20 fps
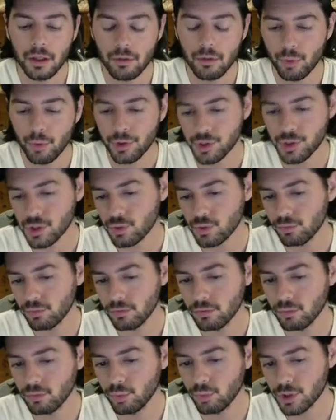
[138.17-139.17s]
which
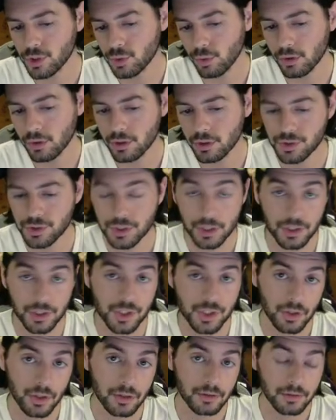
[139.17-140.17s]
we sort of just
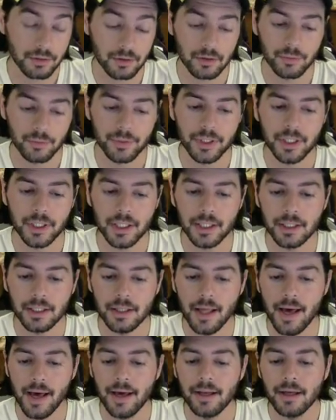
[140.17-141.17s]
touched on a little bit in
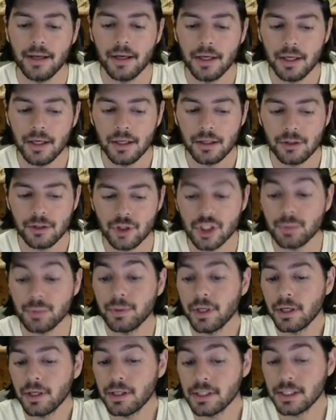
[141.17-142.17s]
that just
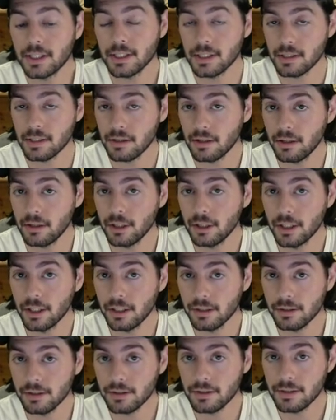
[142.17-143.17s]
because it's
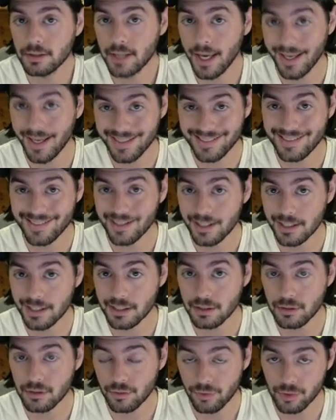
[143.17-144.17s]
the
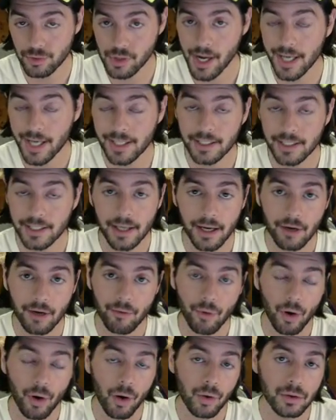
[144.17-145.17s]
tastiest variety I
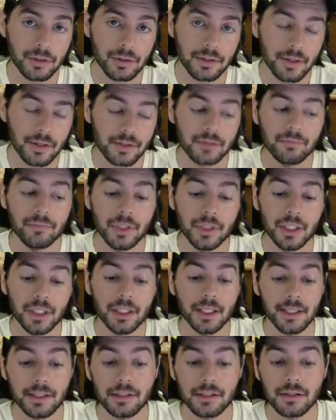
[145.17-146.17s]
grow doesn't mean
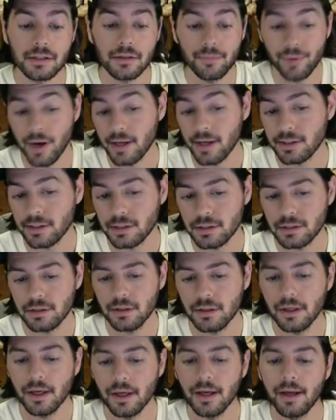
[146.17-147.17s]
it's the best.
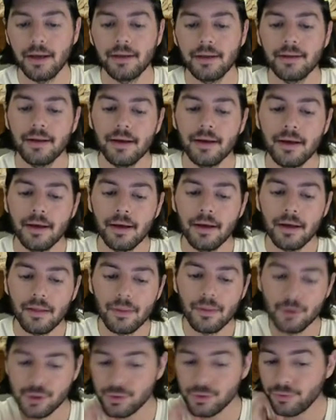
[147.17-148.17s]
And
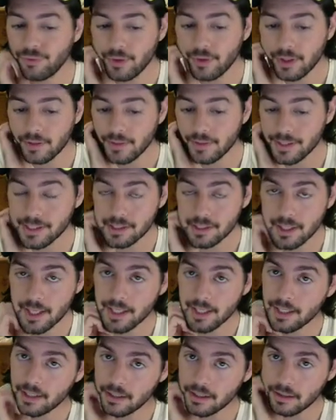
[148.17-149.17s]
there's a fig, let's
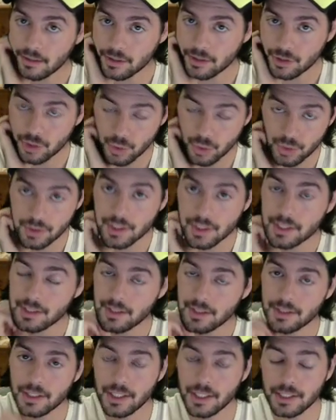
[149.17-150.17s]
take let's use this
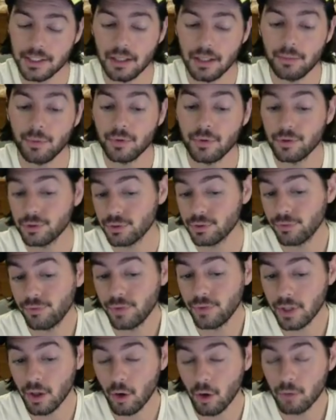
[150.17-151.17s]
as an example. There's a
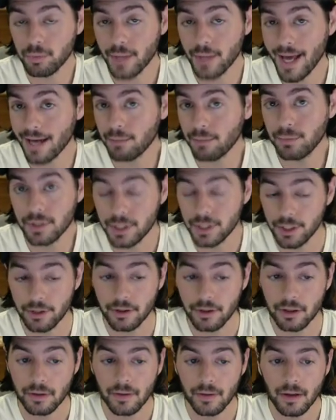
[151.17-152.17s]
fig called Black
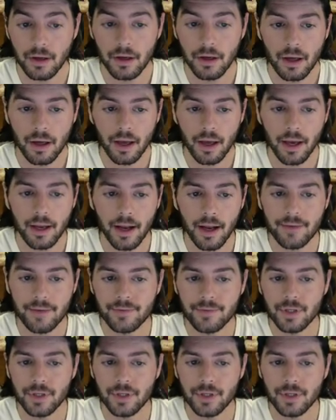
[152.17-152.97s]
Madeira. And I've